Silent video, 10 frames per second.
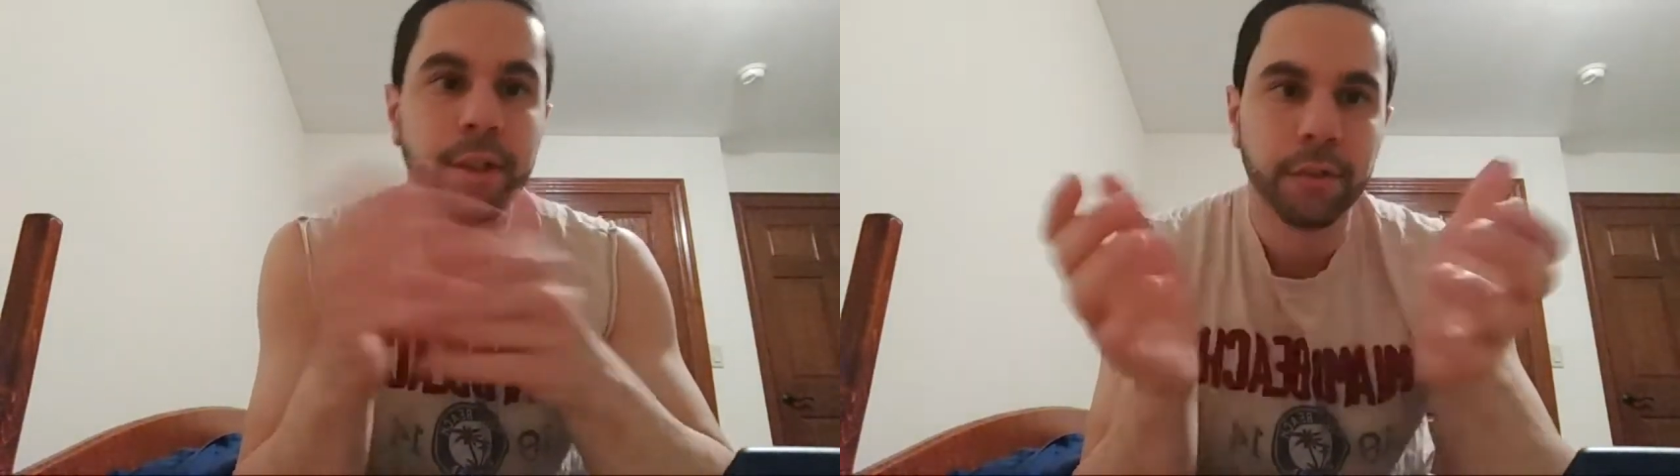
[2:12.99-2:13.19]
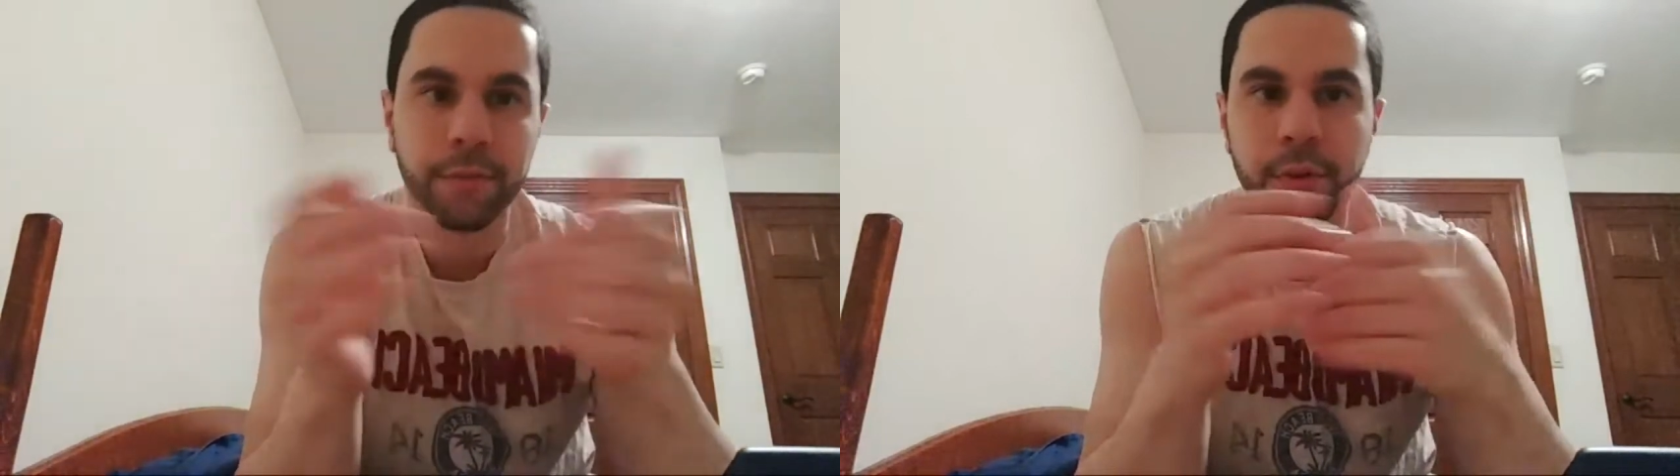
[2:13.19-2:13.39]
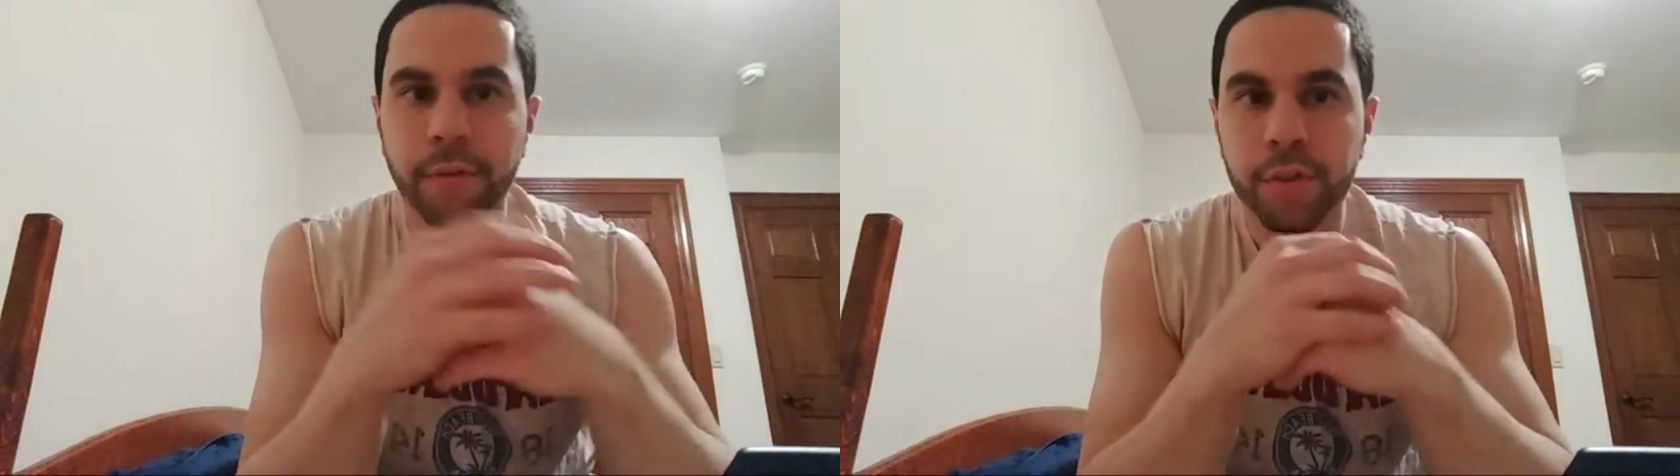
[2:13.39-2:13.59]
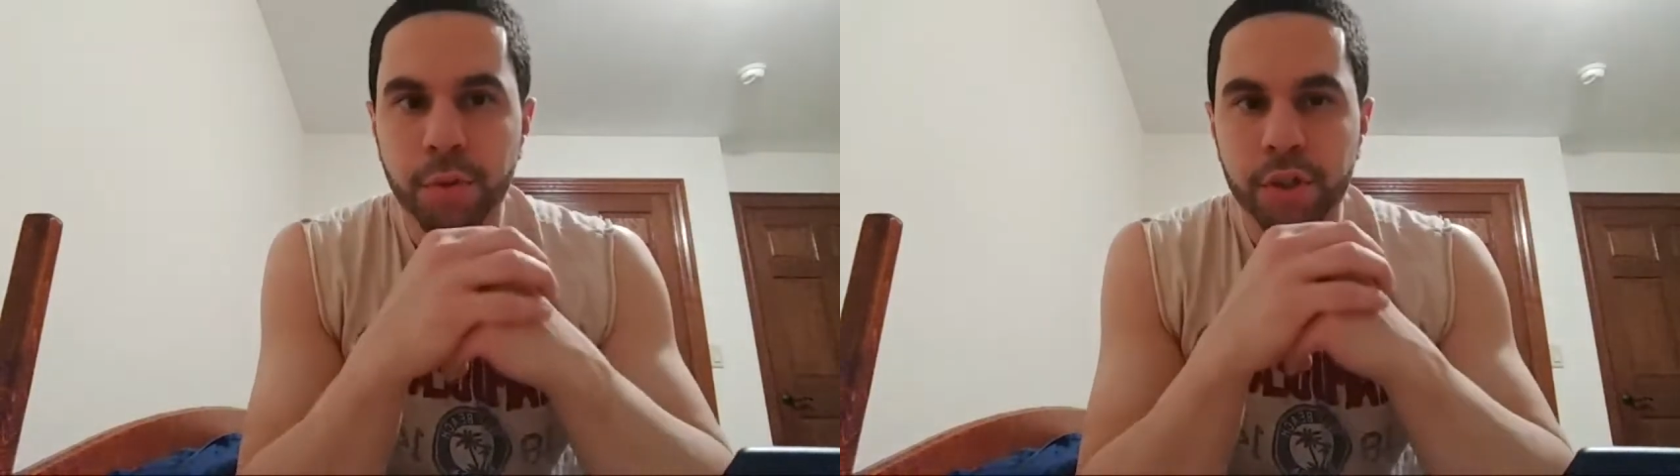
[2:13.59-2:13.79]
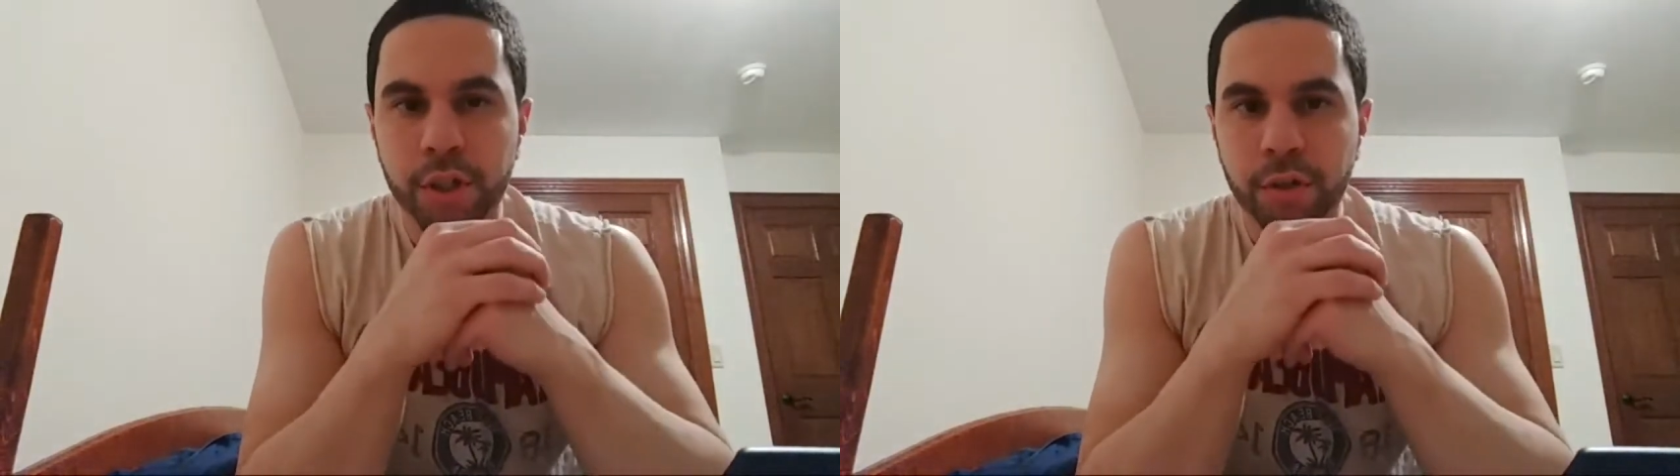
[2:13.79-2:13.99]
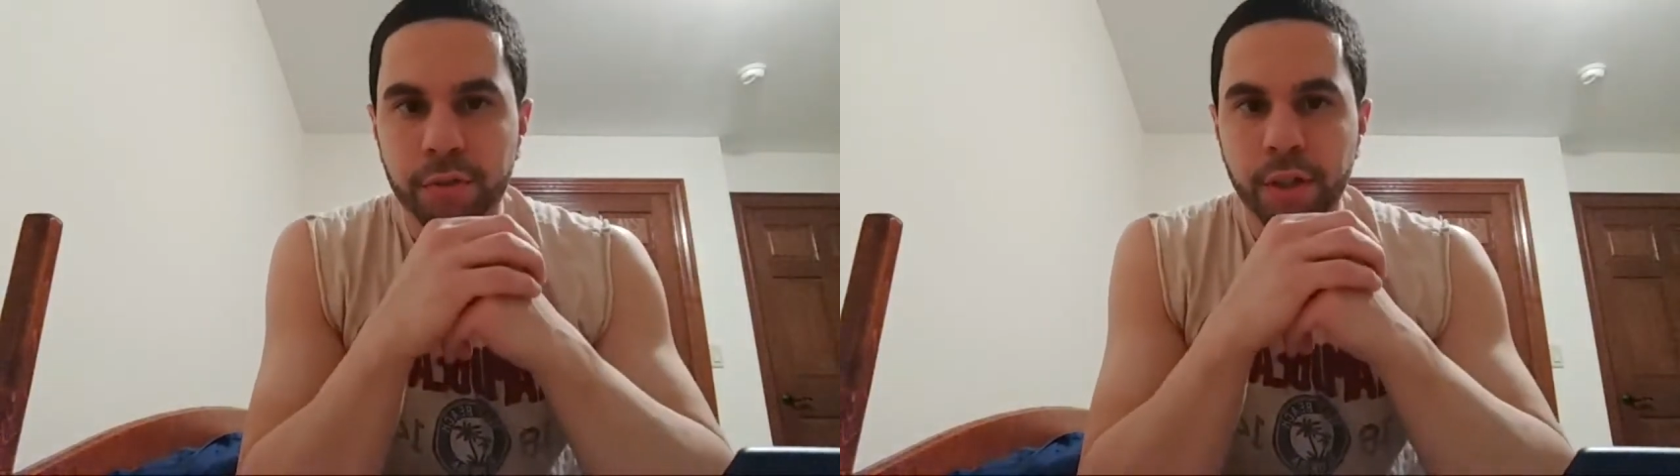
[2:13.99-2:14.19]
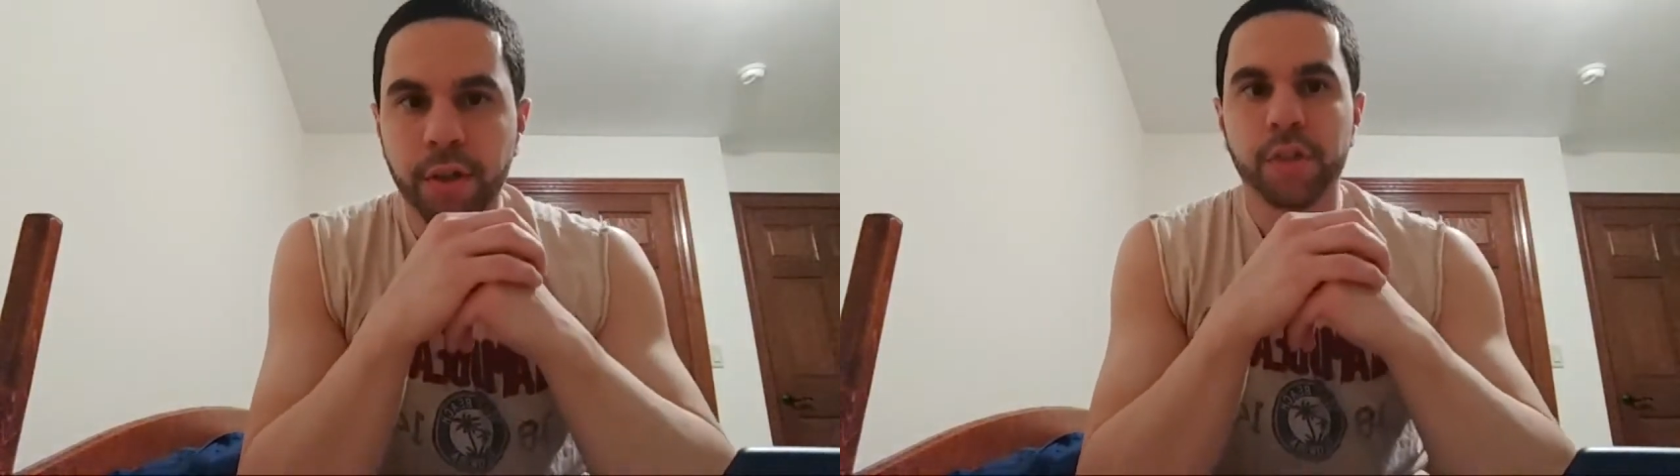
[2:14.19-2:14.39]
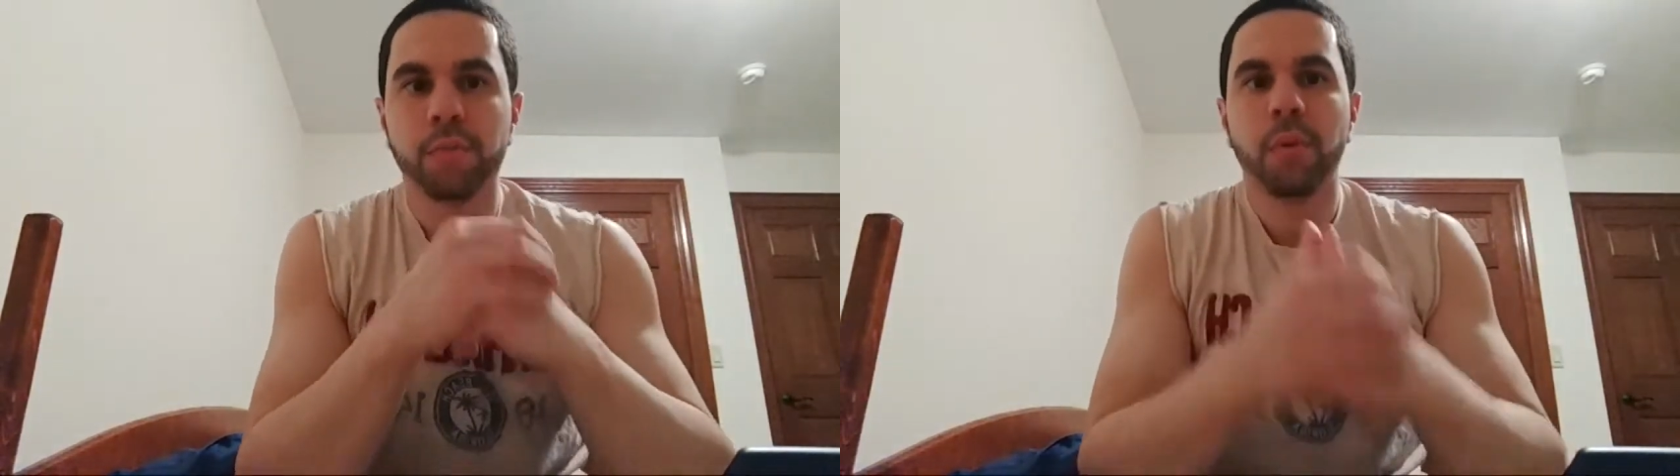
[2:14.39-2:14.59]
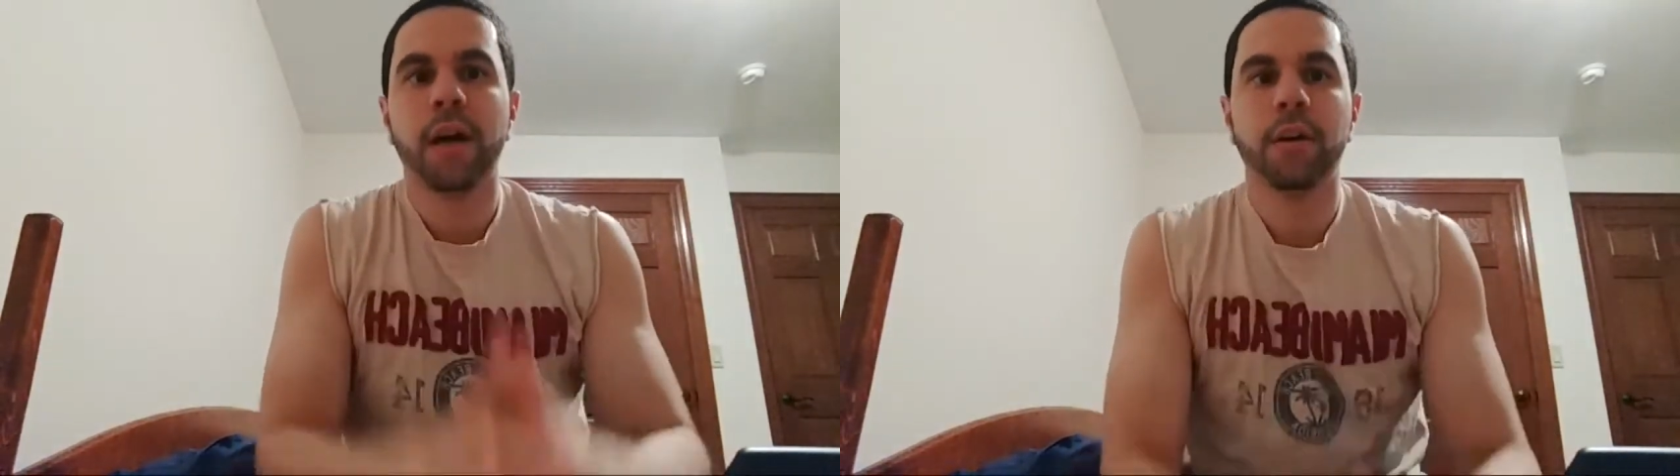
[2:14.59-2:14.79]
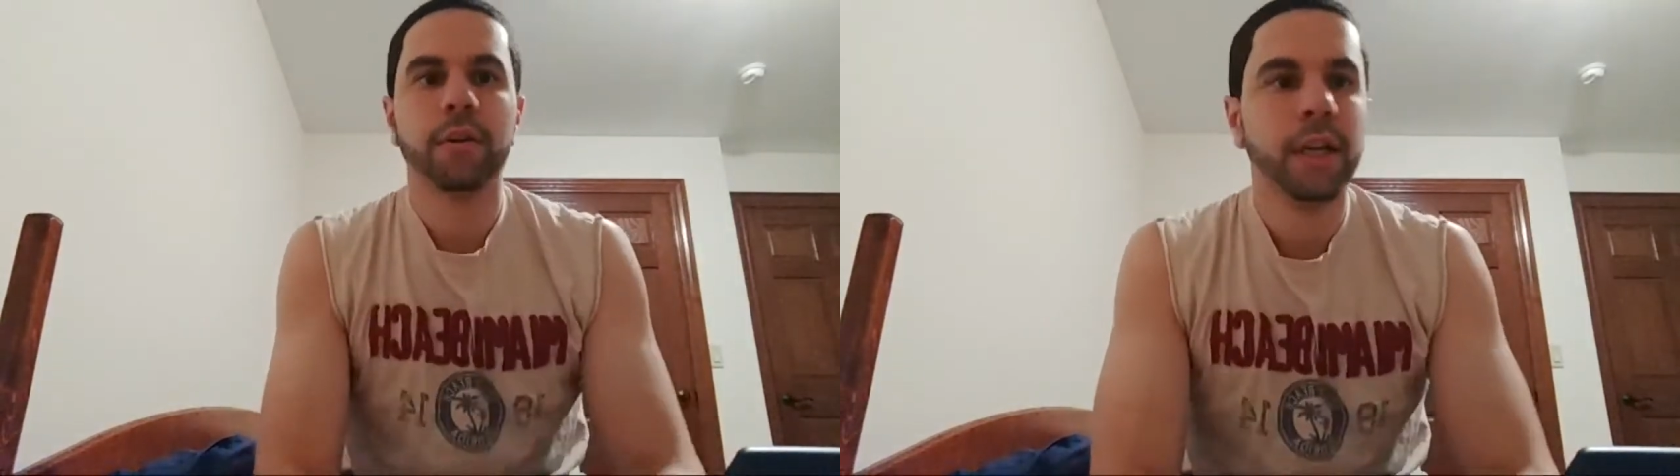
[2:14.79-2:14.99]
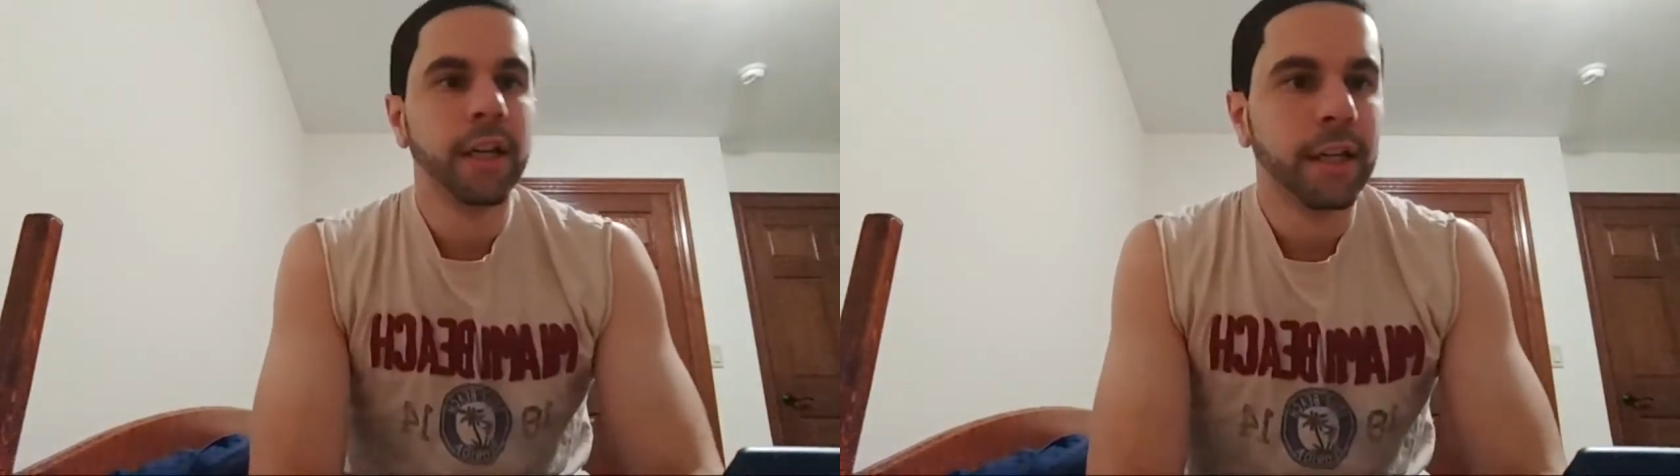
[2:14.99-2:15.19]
And if you have a Twitch channel there as well.